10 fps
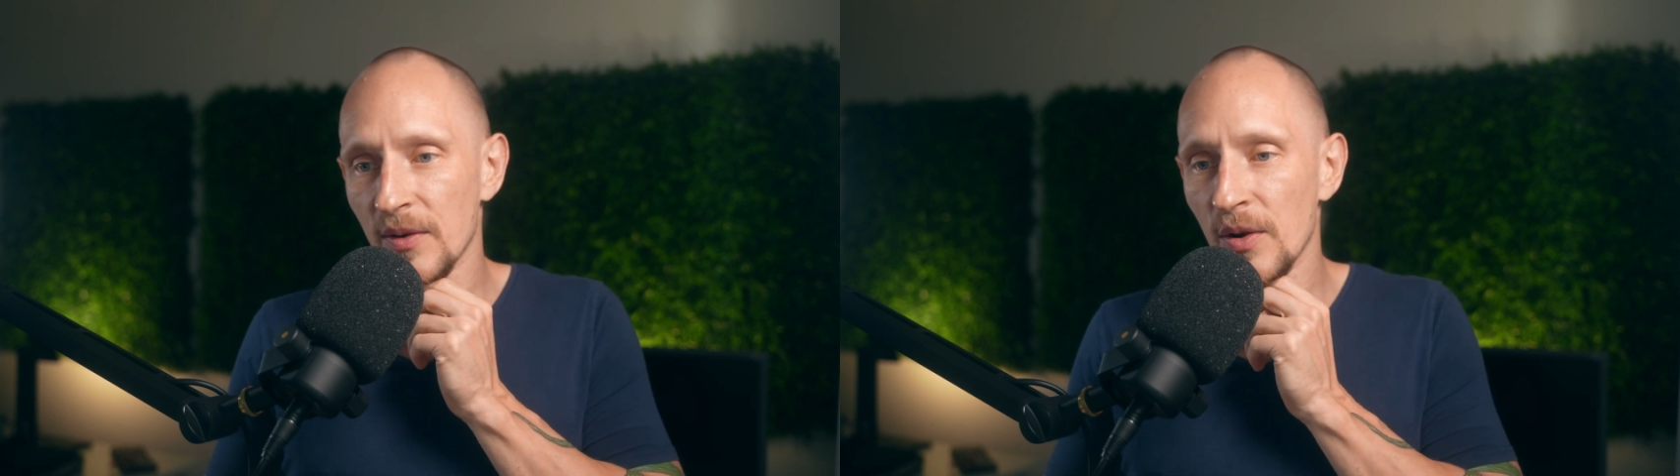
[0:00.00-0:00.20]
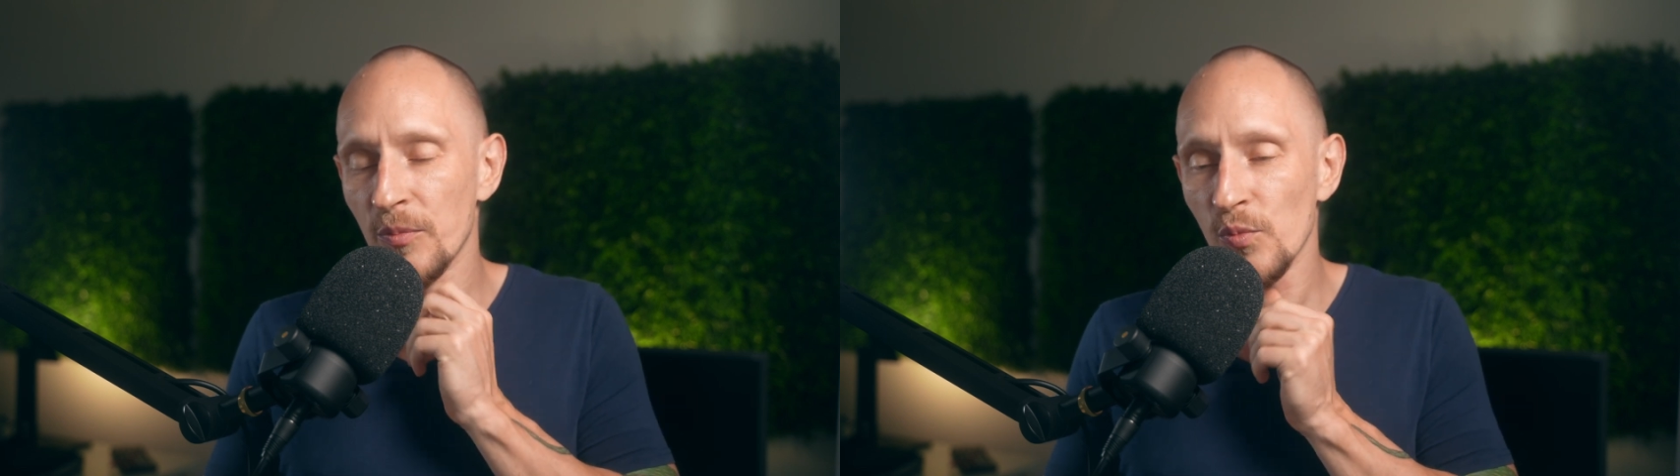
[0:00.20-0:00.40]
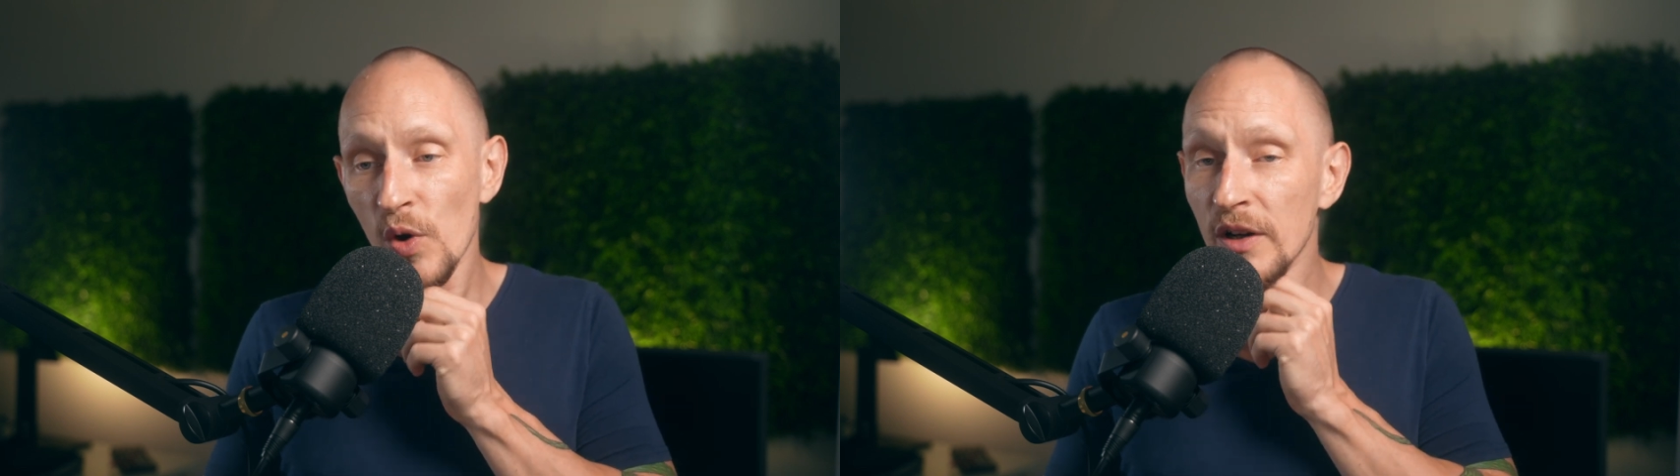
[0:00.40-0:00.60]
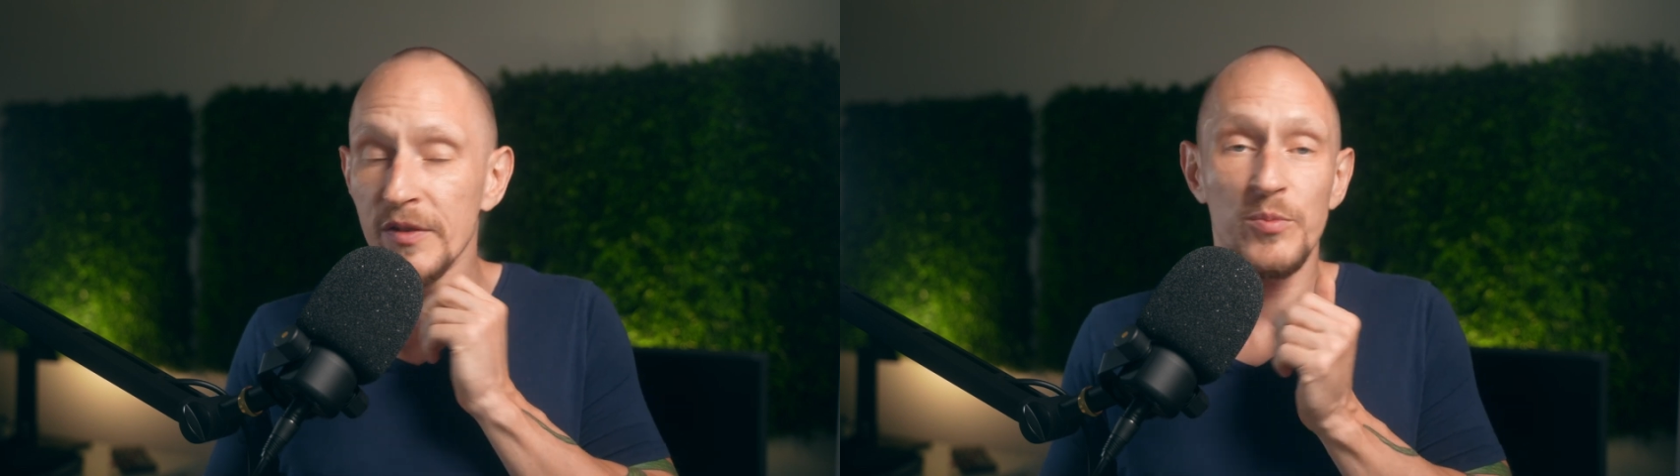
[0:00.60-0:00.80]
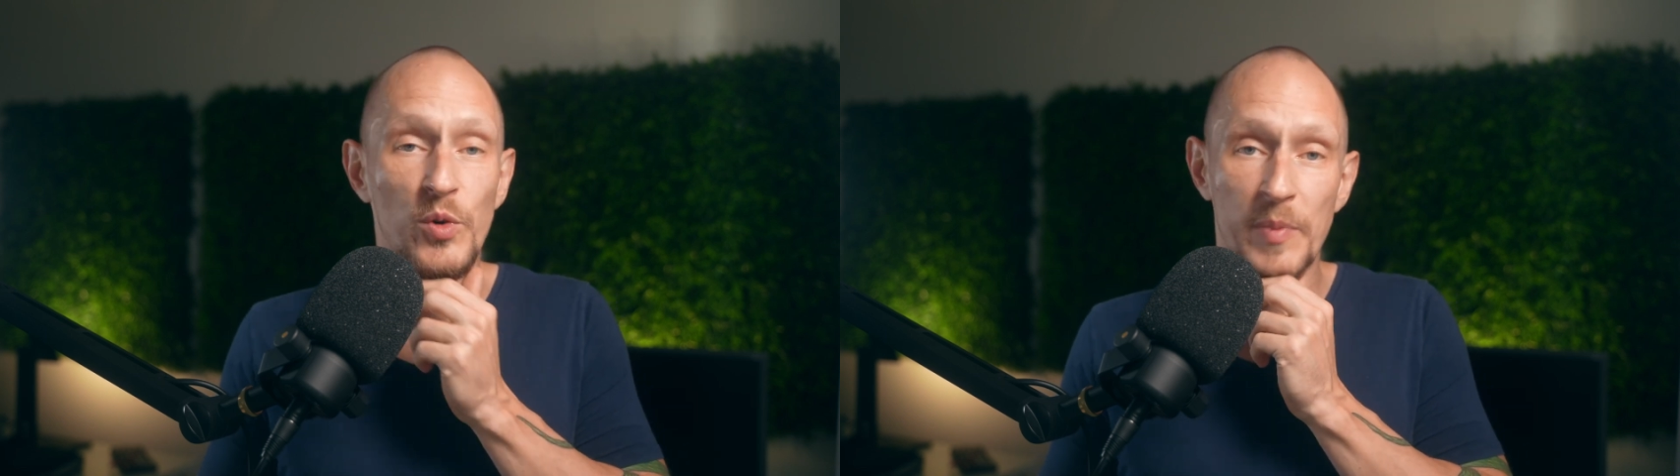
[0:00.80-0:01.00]
One of
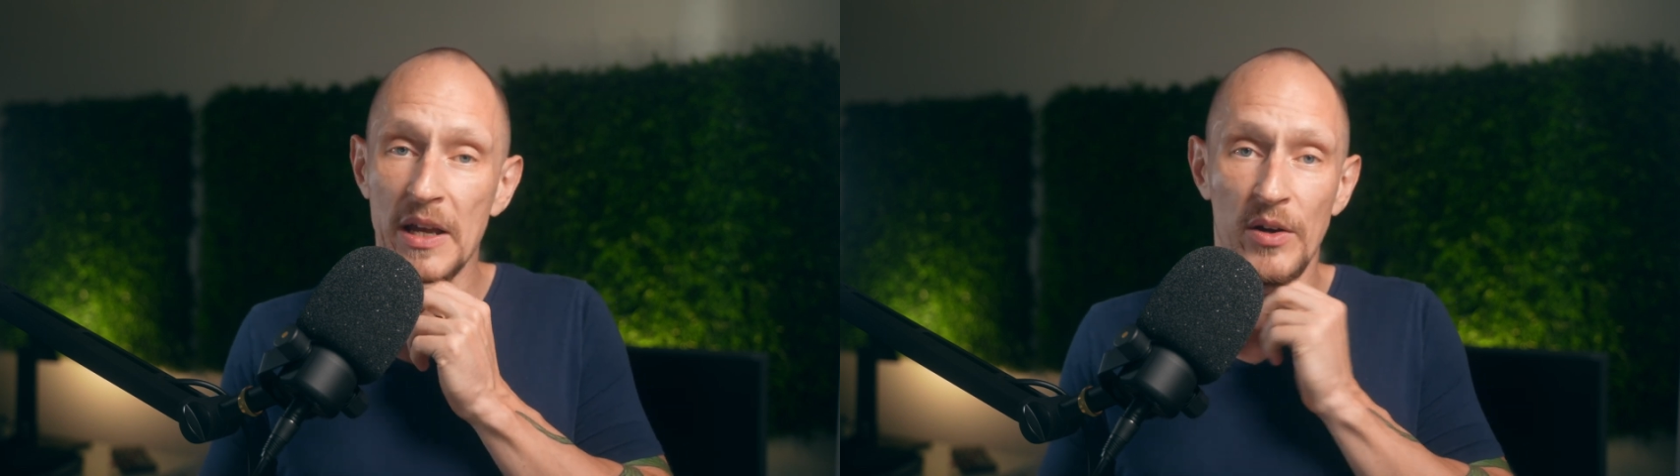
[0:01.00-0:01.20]
them would be,